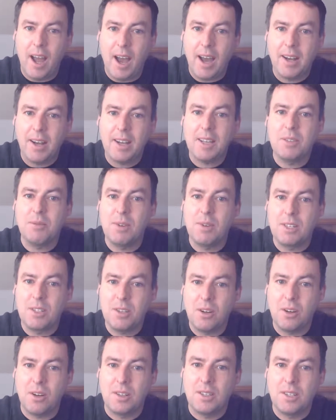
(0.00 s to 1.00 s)
And as a
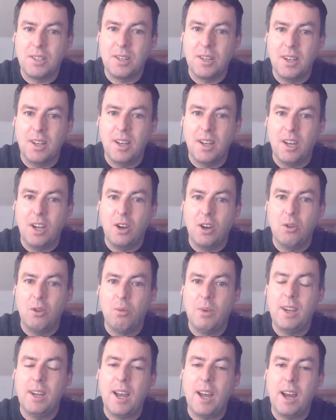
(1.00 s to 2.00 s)
result,
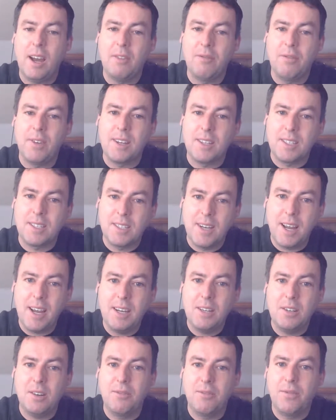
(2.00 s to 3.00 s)
we have a
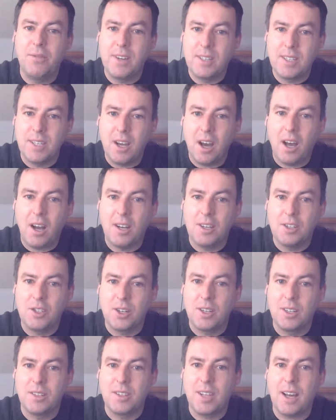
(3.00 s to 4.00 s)
state of
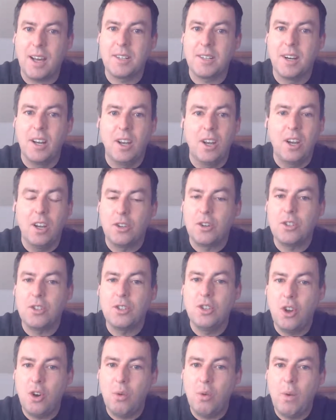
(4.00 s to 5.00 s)
physiology that
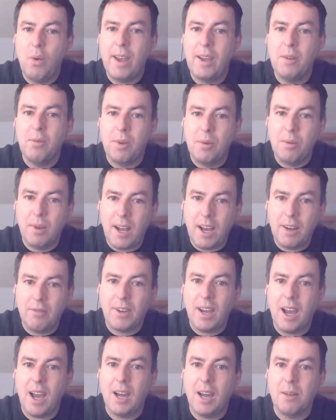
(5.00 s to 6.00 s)
there's no way we will
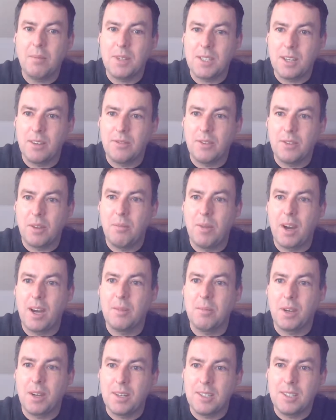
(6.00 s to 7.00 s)
have calmness of the
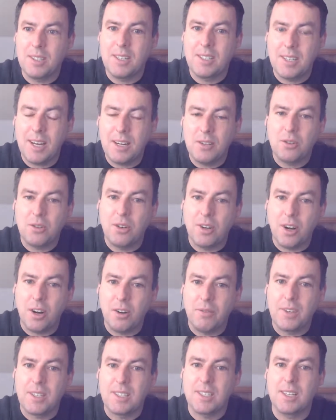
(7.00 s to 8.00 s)
mind, because the central
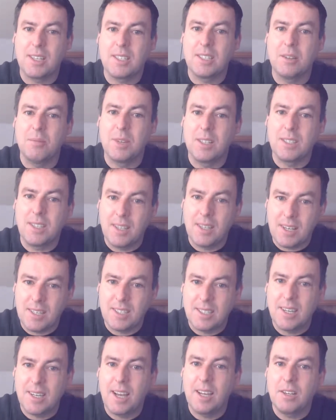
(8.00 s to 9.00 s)
nervous system is in a
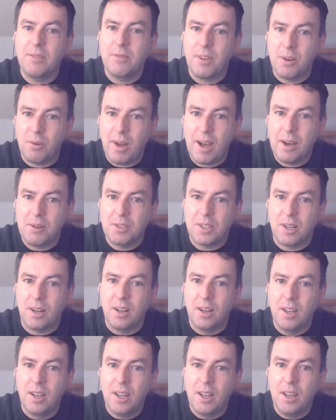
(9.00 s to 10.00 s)
state of
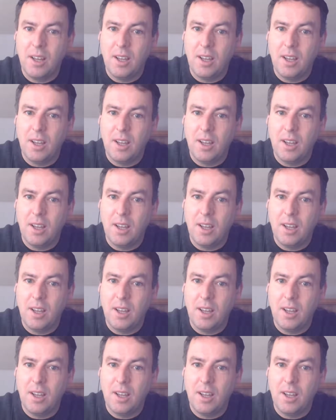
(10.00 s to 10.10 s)
arousal.